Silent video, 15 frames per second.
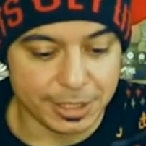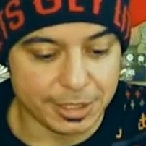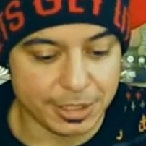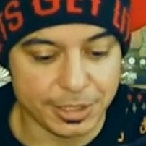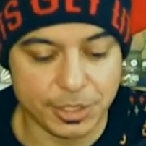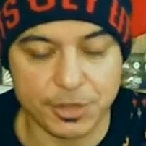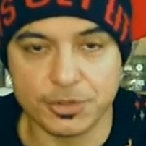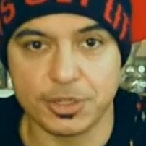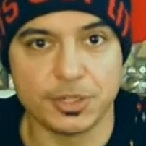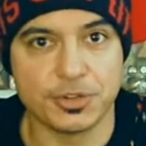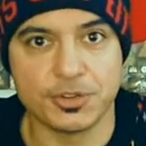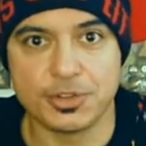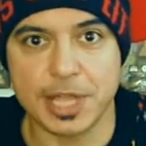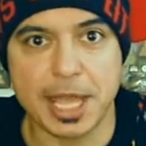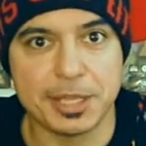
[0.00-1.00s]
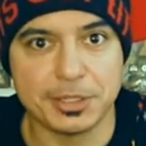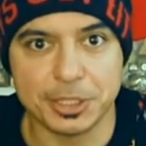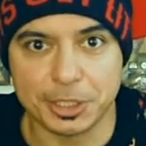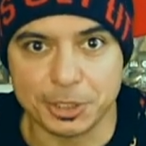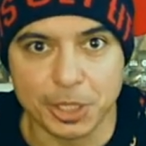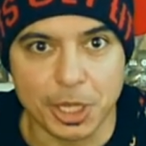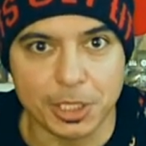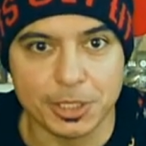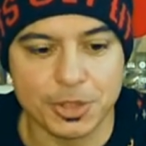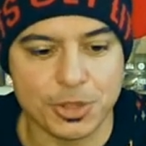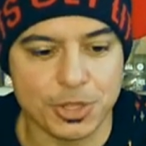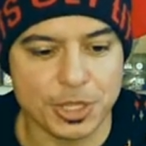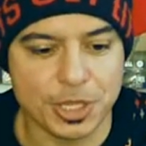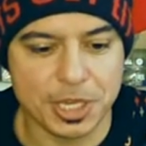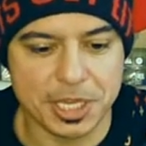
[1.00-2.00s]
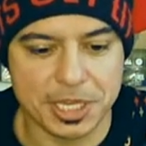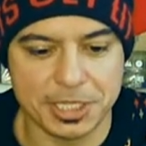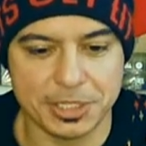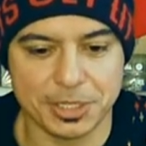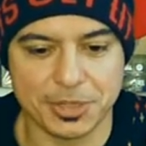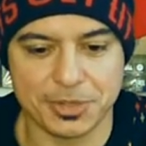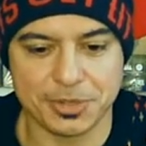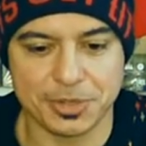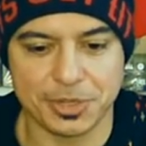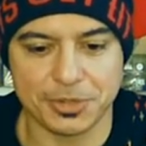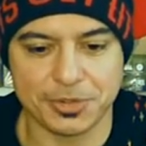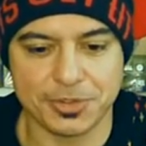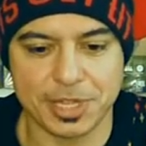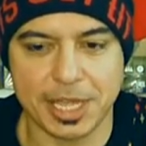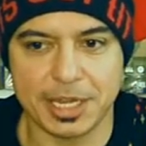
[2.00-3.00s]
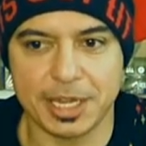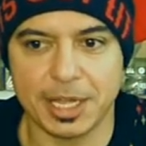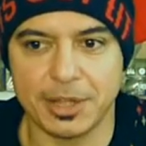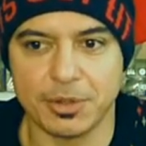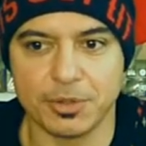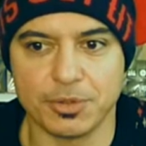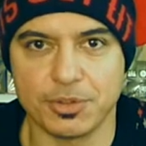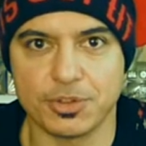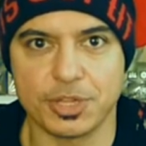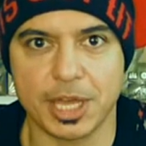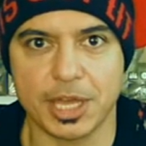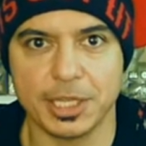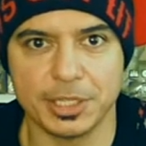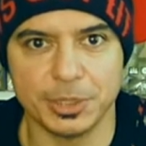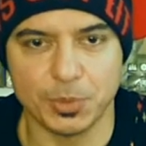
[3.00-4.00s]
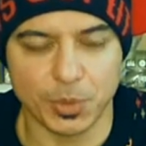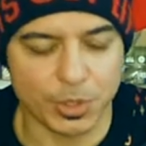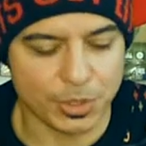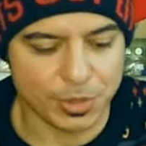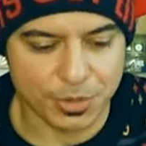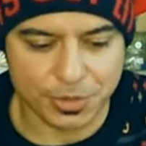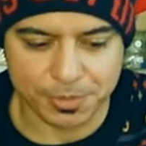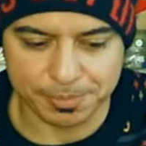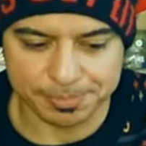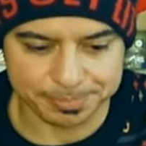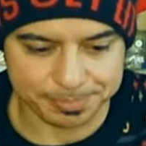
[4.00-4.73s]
He doesn't understand technology, and he doesn't understand how society works.